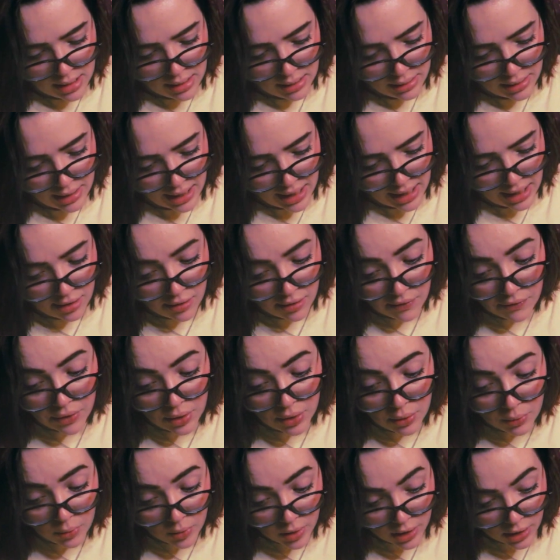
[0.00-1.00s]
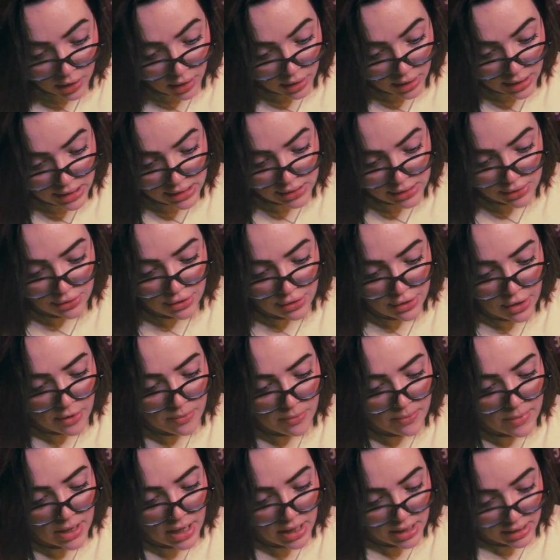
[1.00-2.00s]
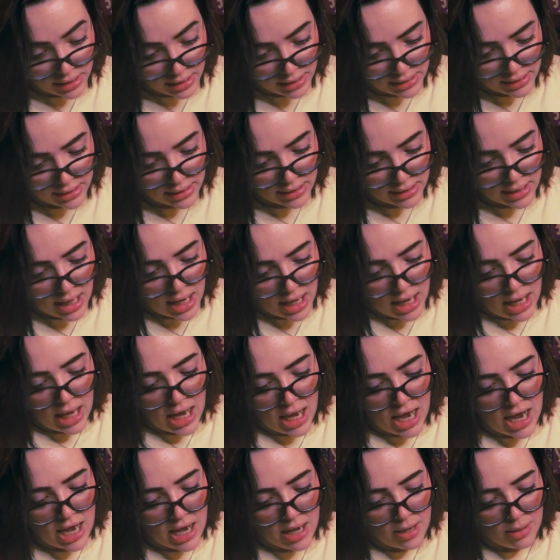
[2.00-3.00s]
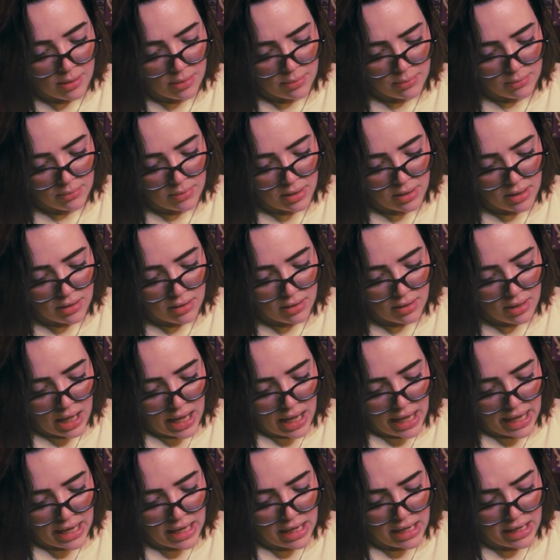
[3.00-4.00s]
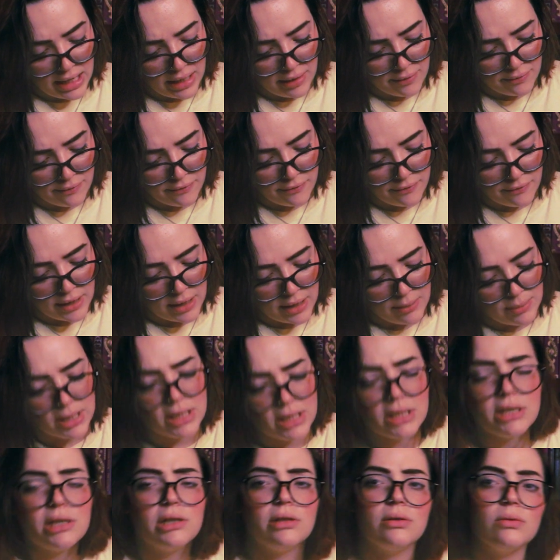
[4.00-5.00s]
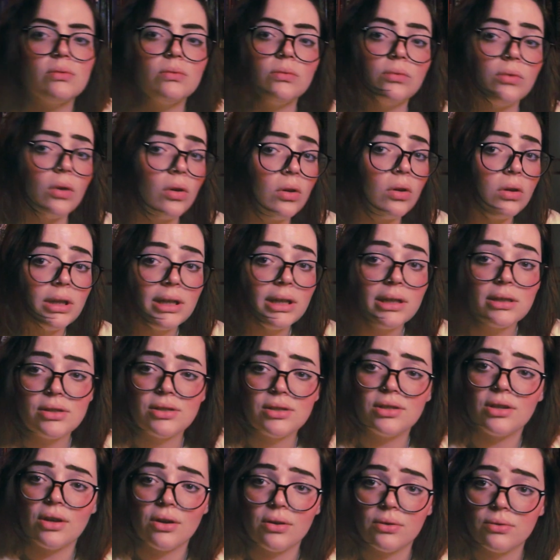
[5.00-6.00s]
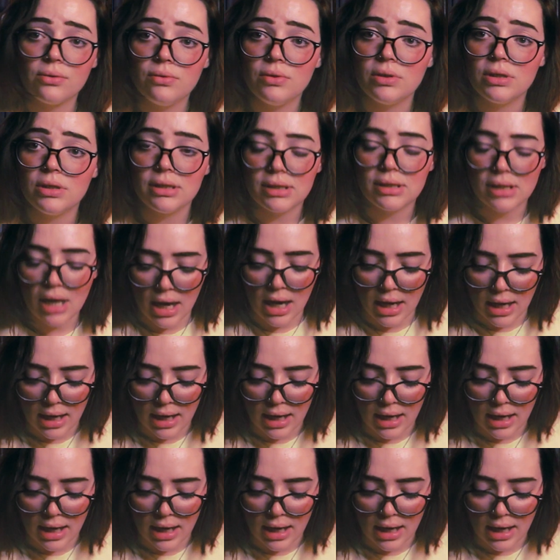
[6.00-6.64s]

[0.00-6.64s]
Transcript: The interviewer is Joe Muggs, a famous Rolling Stones